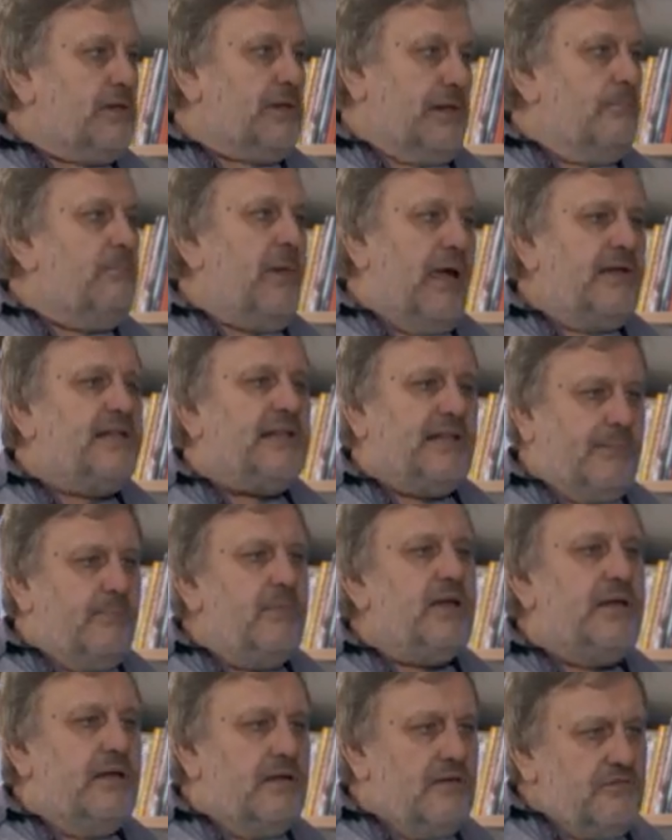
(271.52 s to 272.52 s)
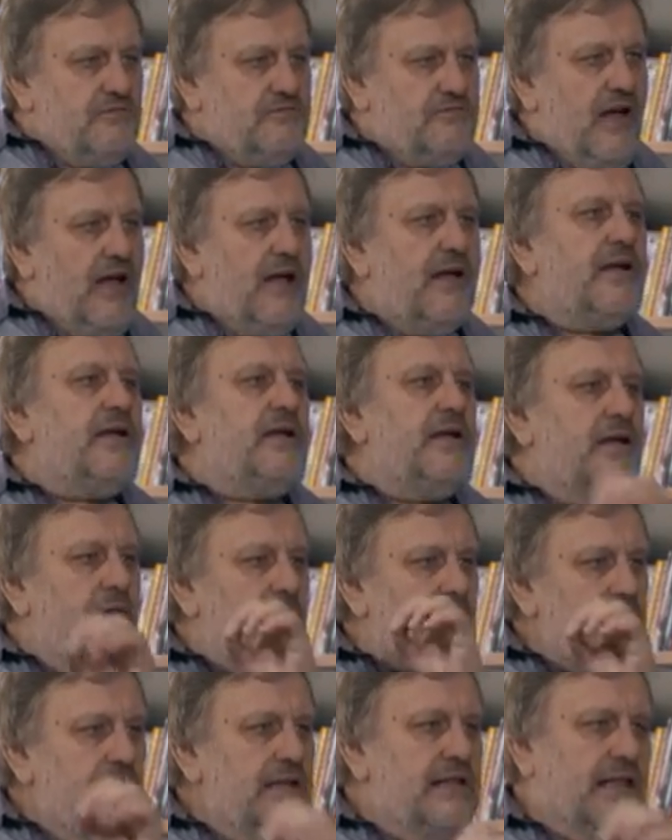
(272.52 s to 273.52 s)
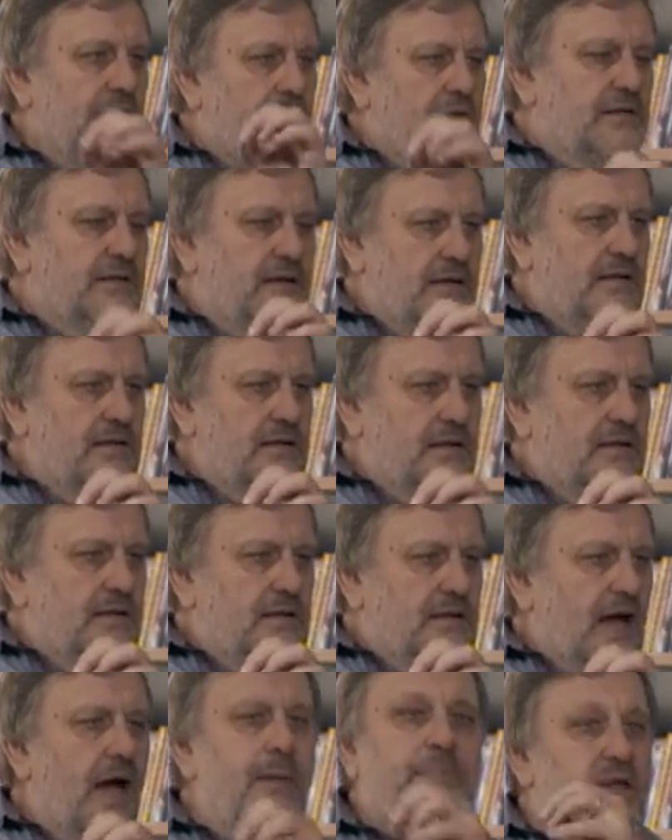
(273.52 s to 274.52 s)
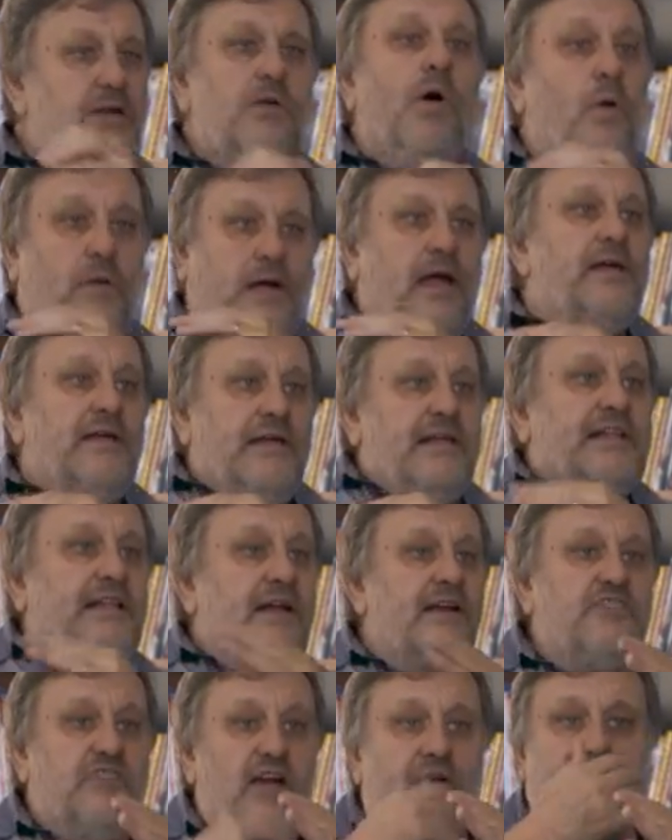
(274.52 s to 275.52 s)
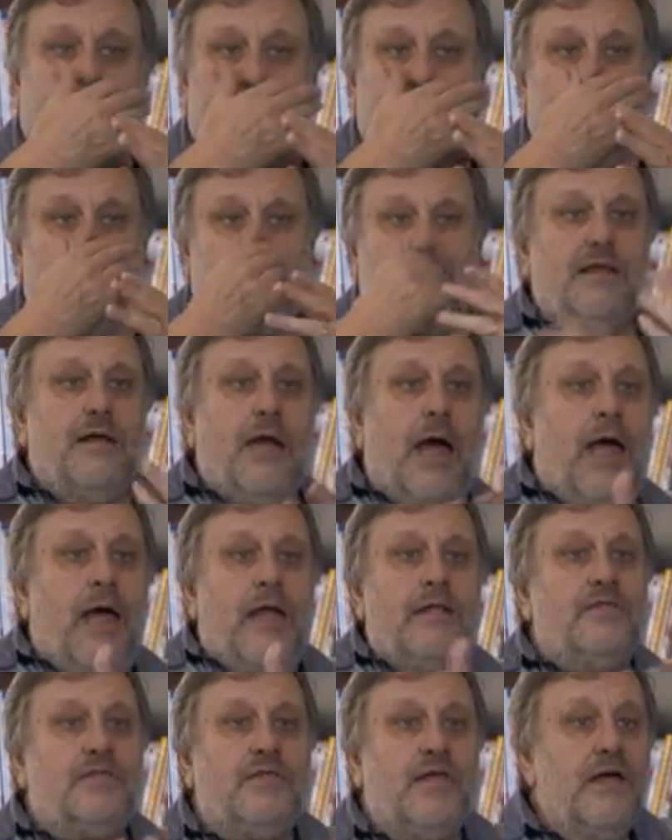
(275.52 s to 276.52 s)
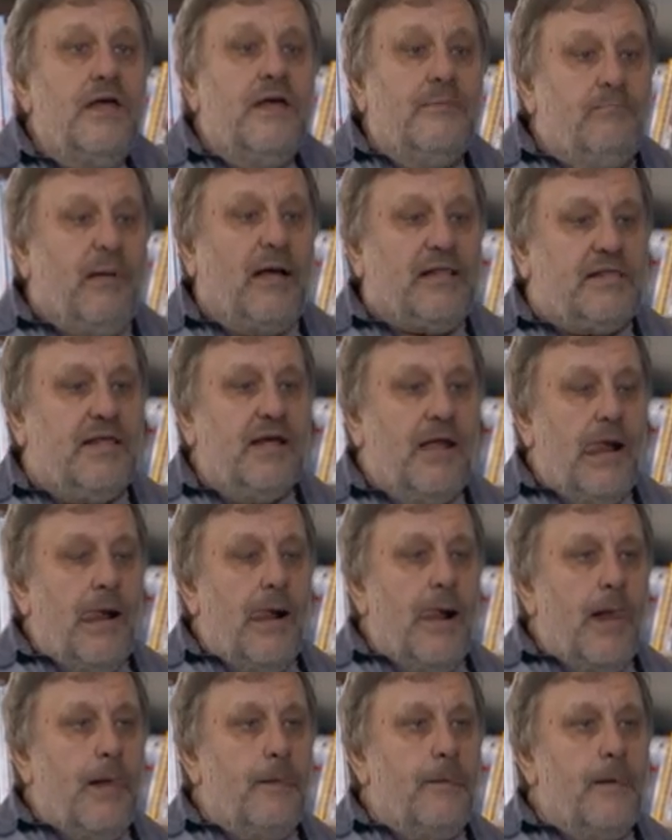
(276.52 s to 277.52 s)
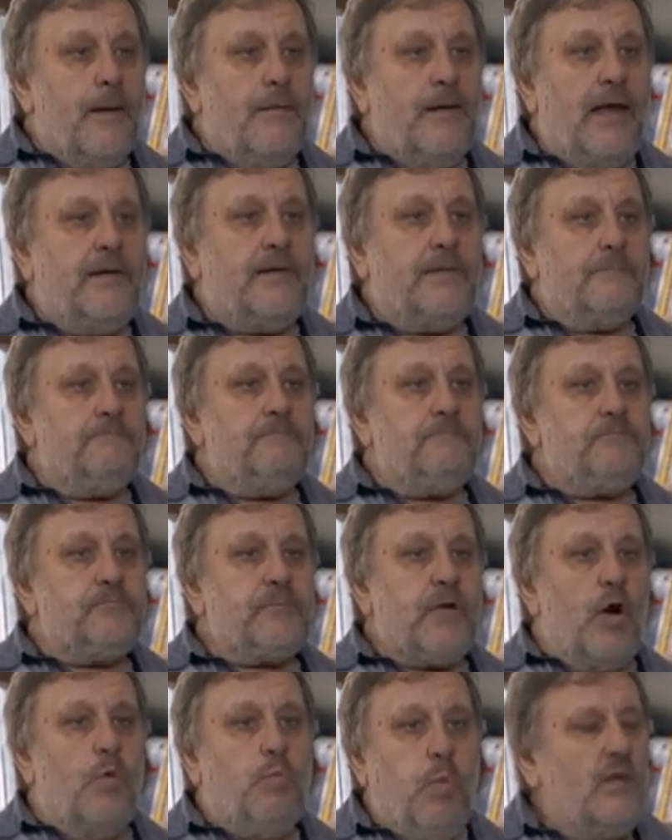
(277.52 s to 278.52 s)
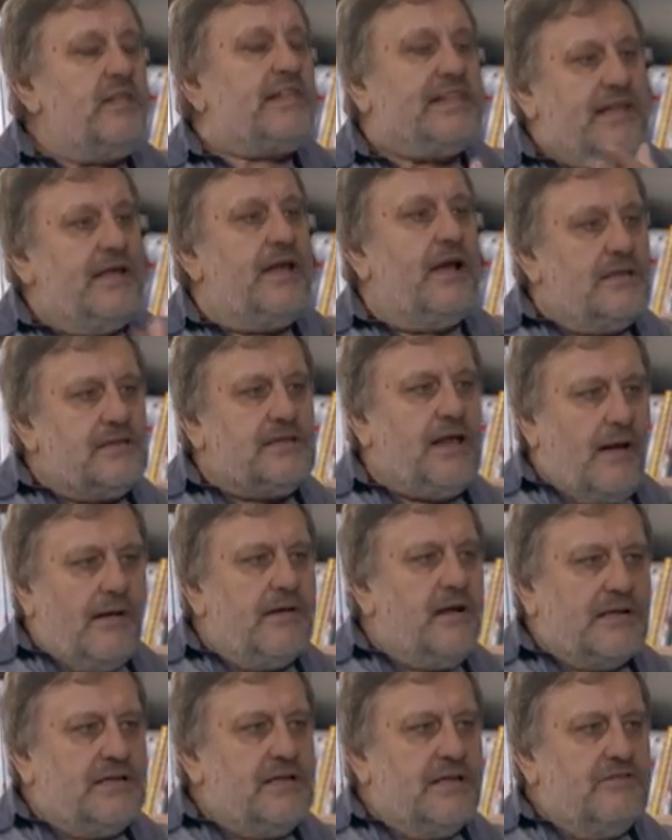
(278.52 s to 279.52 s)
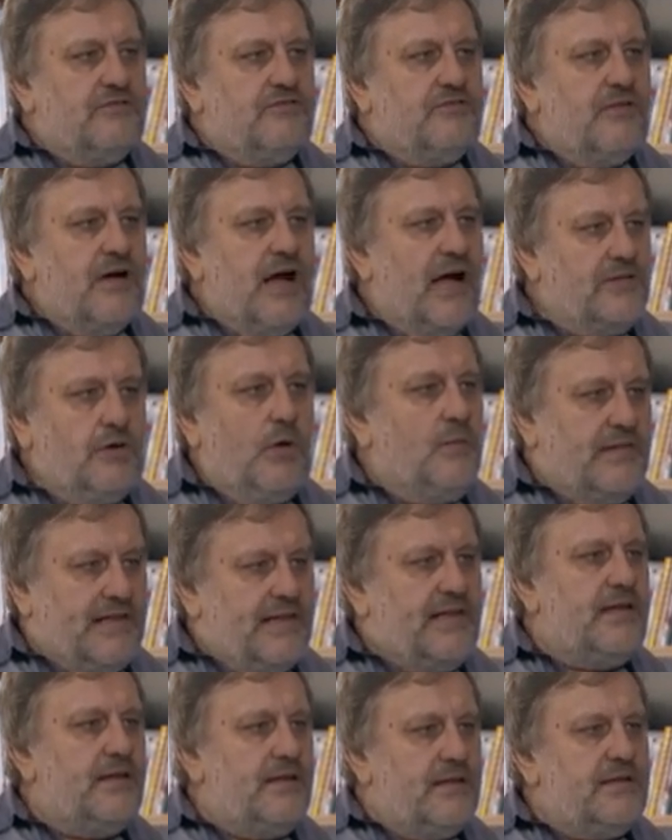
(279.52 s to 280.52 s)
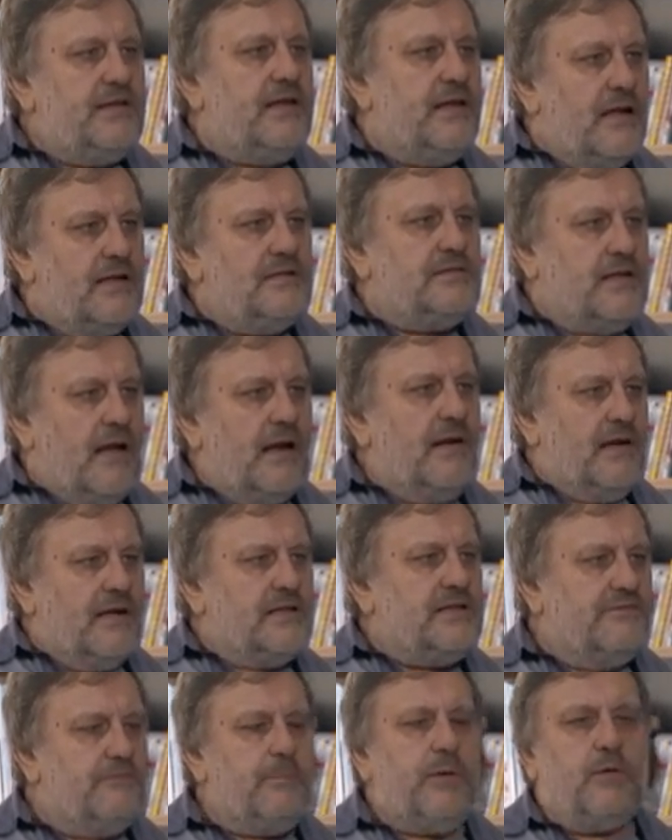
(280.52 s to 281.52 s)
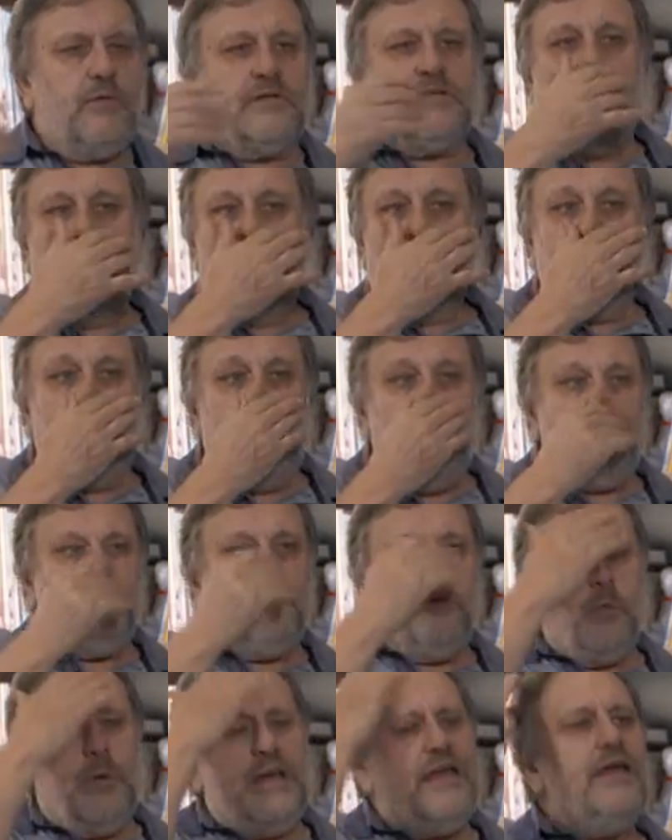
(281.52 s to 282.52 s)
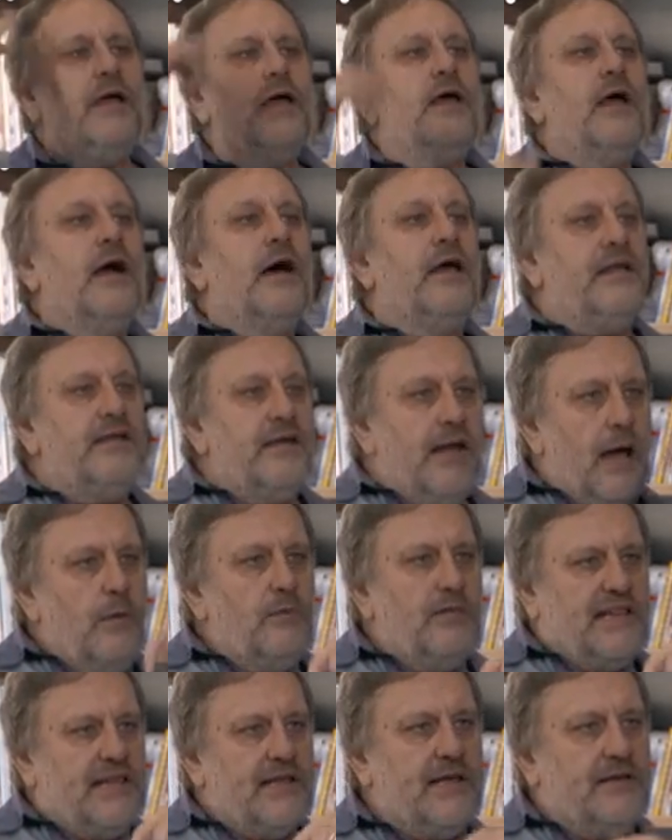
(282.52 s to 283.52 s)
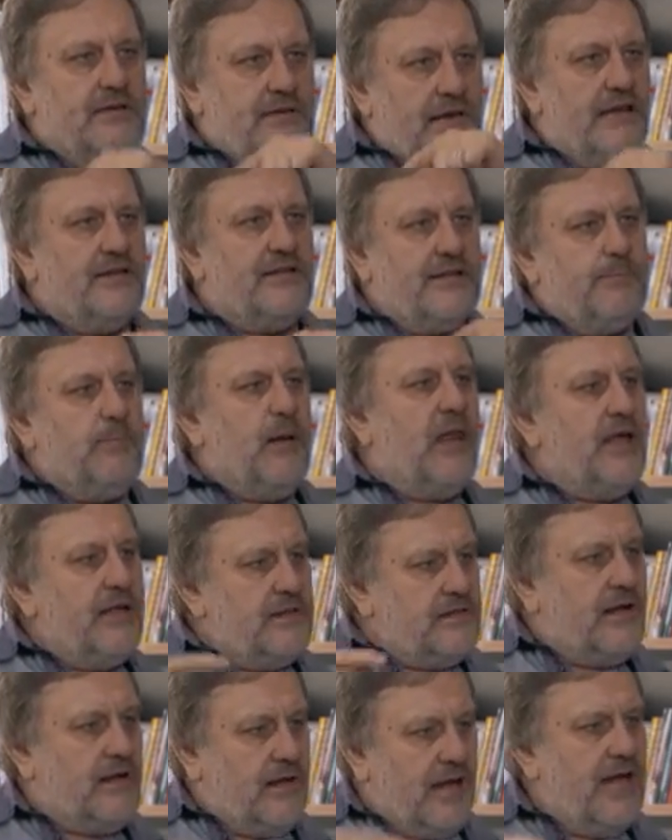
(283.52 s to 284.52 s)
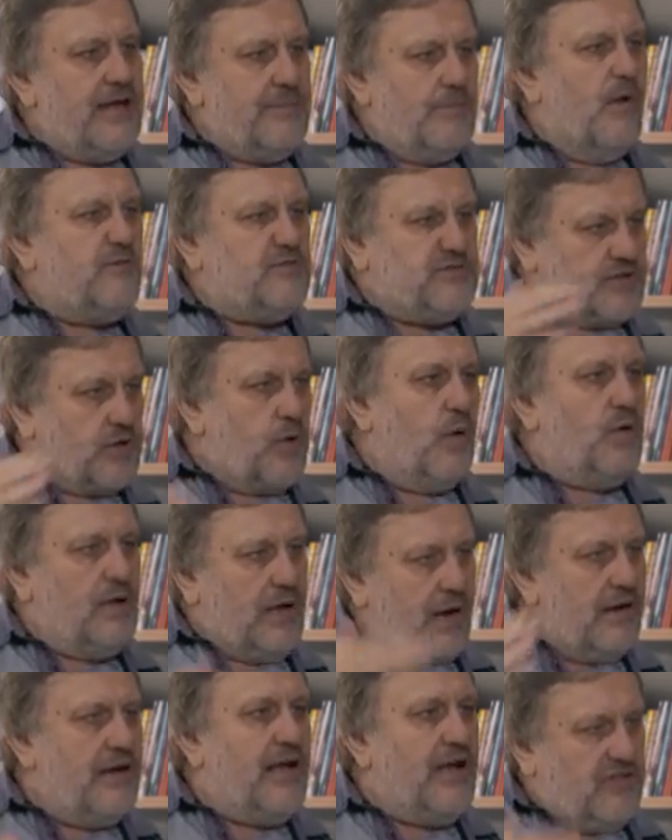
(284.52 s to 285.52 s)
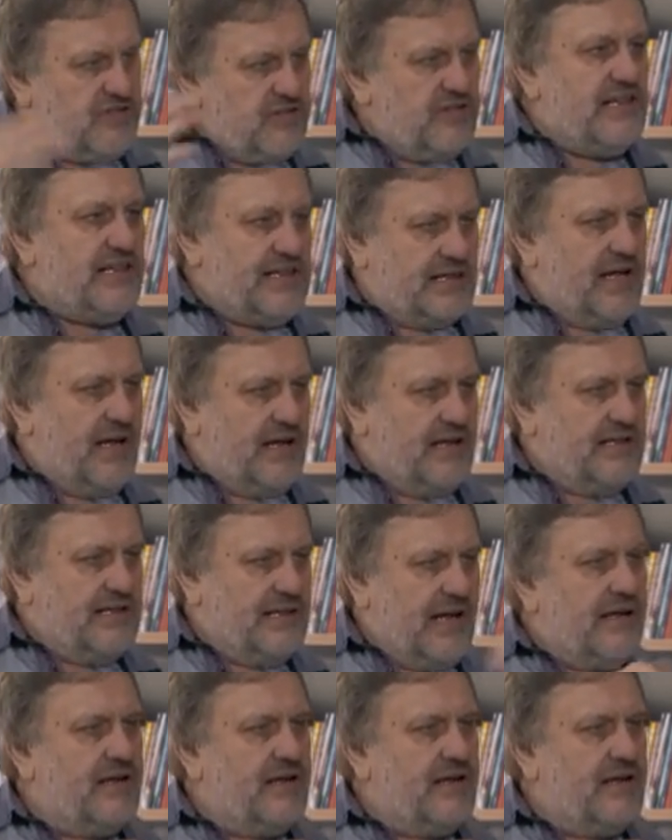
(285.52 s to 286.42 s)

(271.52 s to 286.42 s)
what makes me very sad. I mean, okay, it's rejected, but like, what's the alternative? I don't see the alternative, because if we renounce it and play the game of stronger nation states,